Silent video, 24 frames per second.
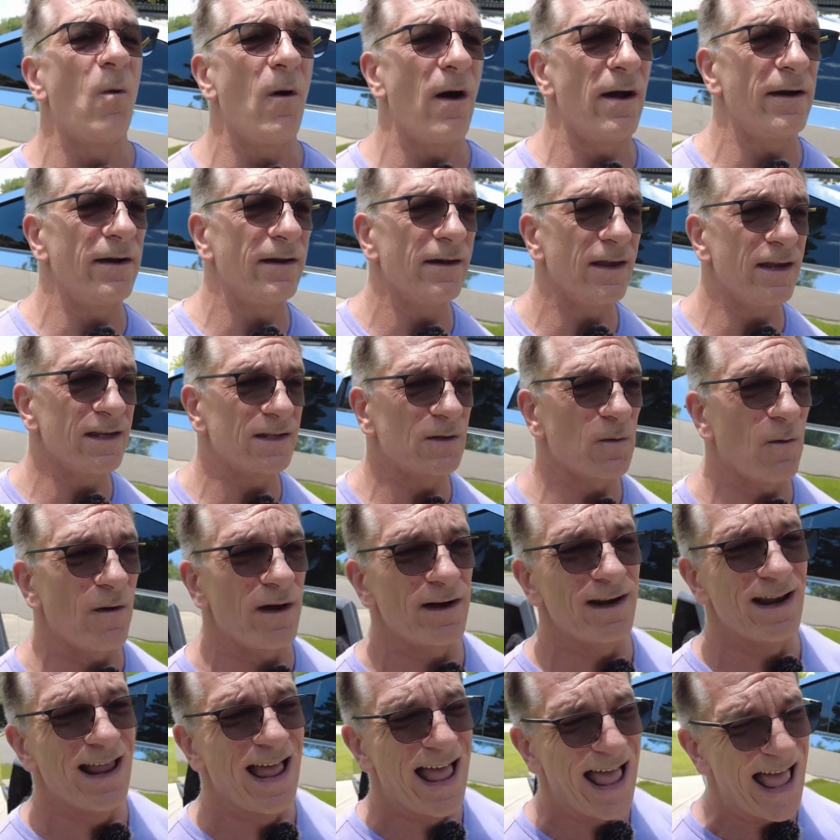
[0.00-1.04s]
one is the
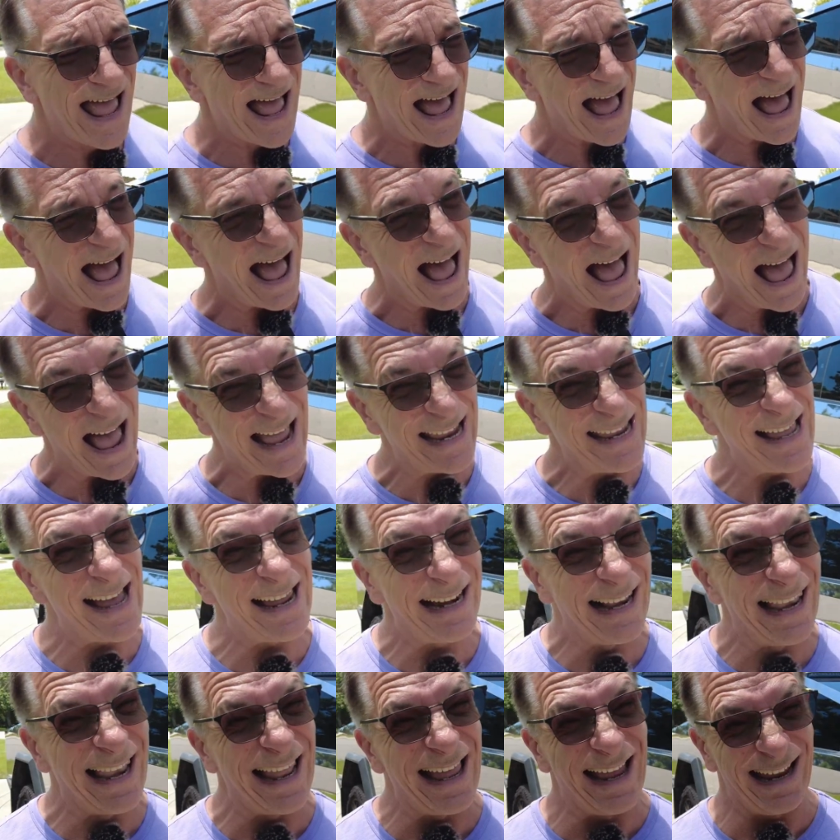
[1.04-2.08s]
one I
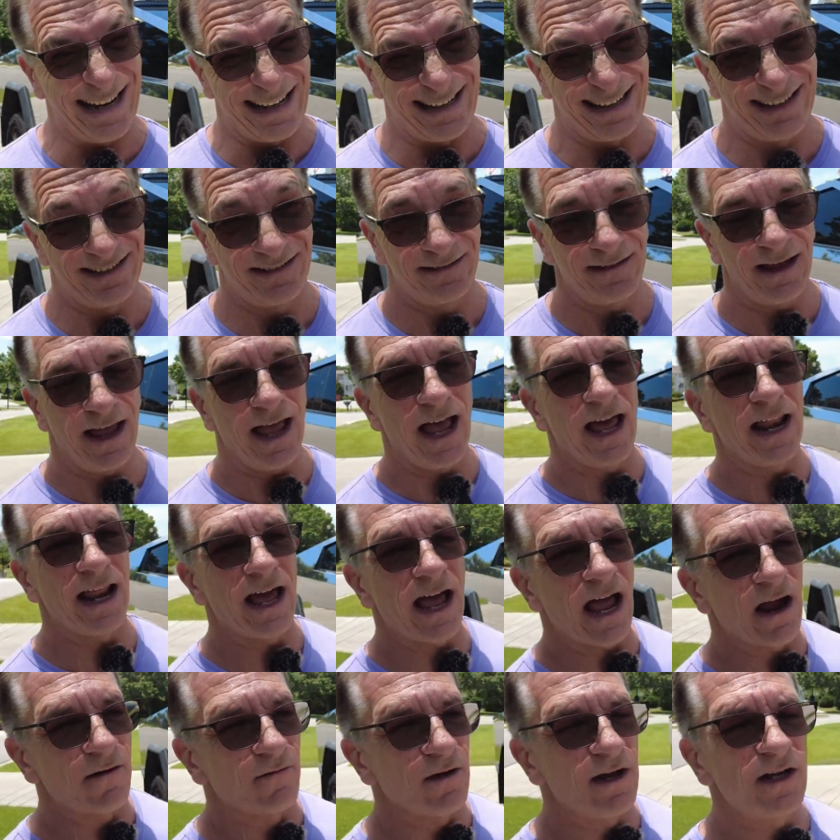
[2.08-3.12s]
kind of like. And
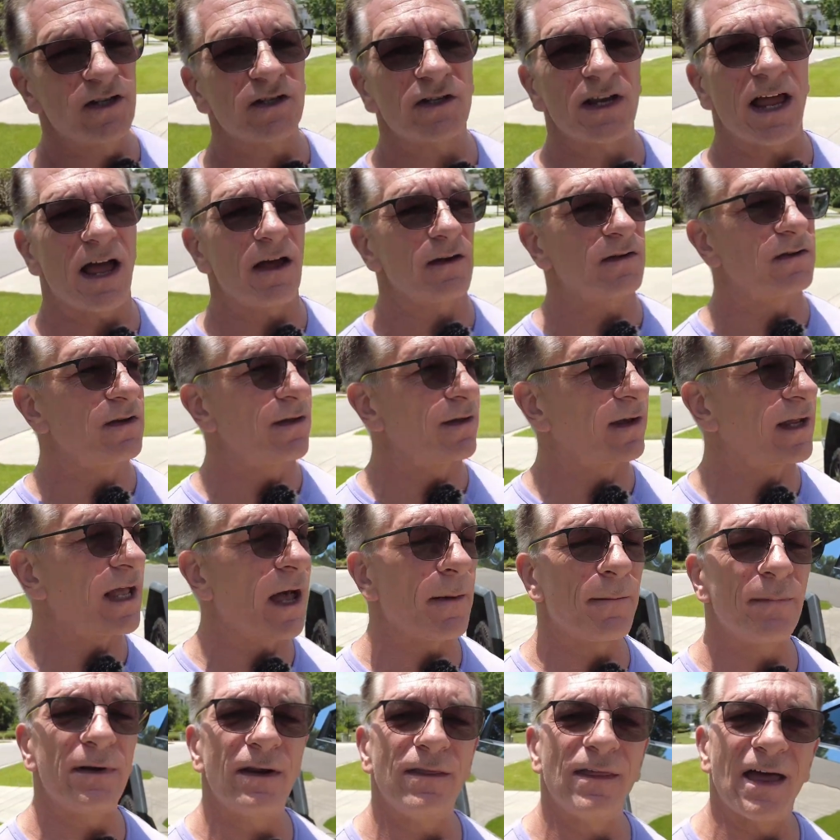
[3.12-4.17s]
I reached out to the
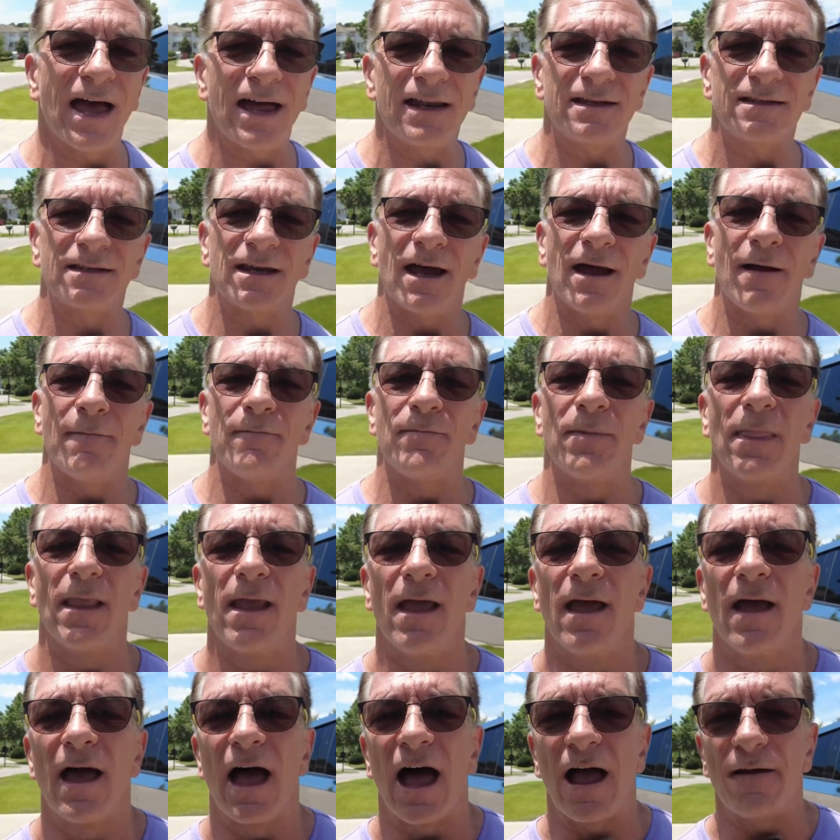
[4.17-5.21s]
company that
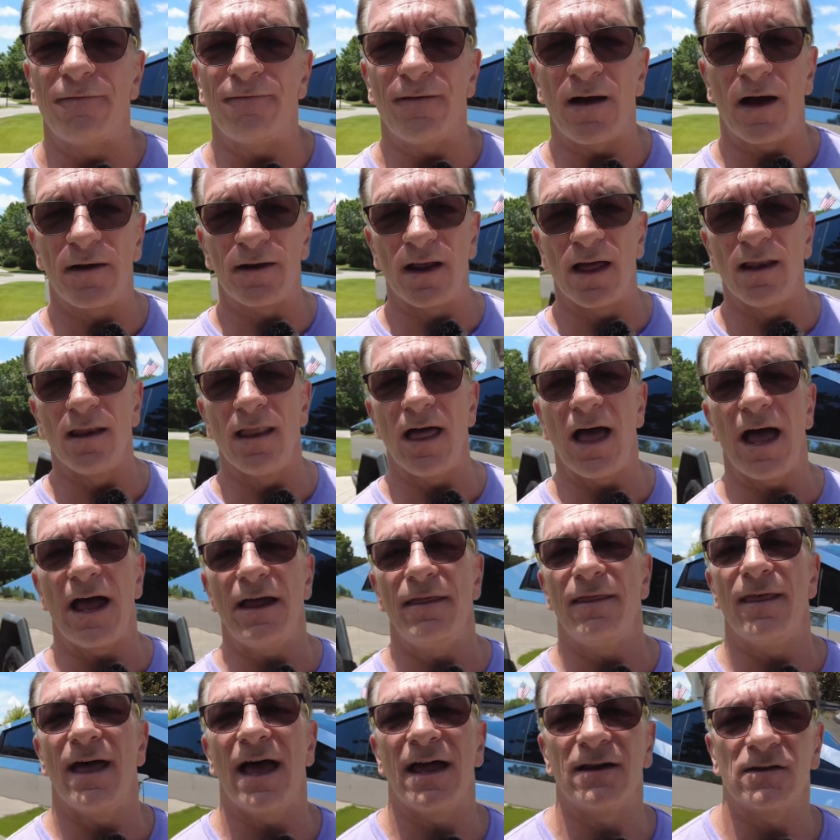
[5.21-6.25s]
I found
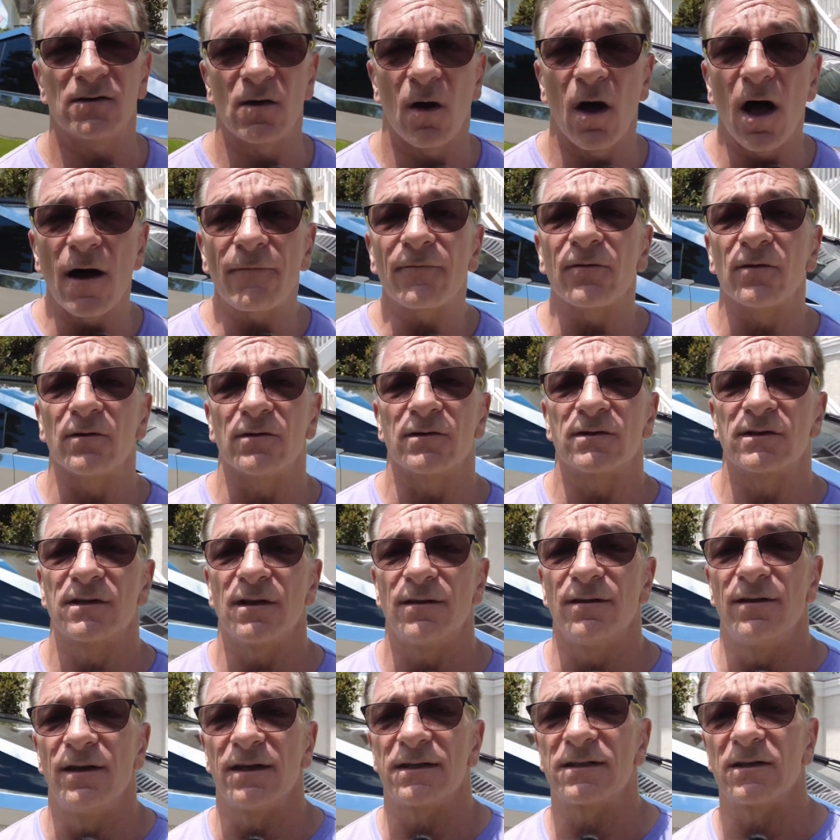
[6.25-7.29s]
online that offers
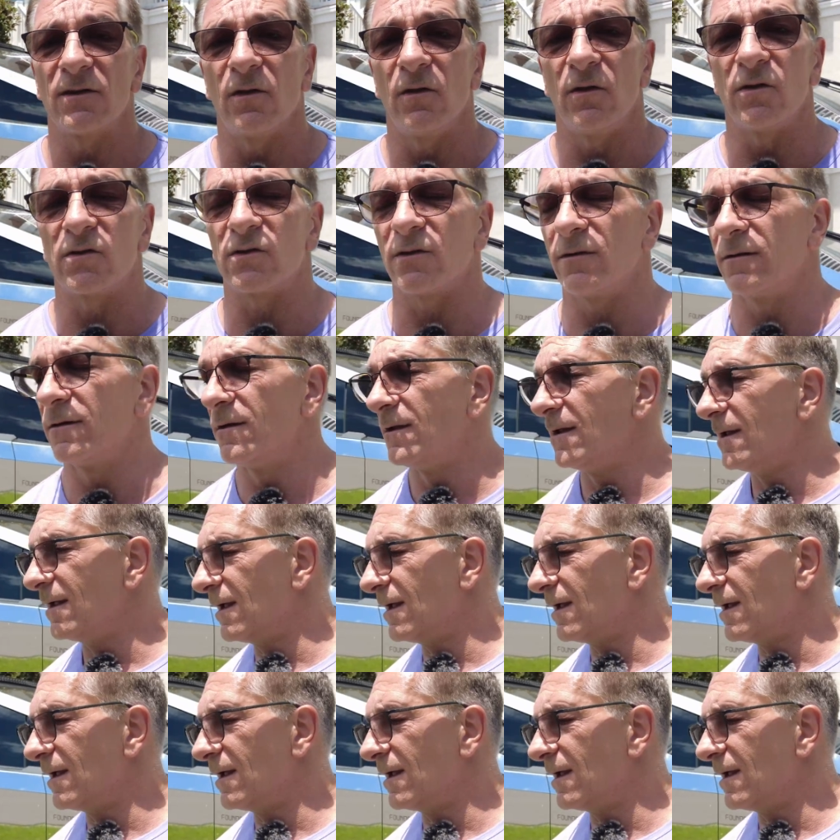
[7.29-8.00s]
this solution.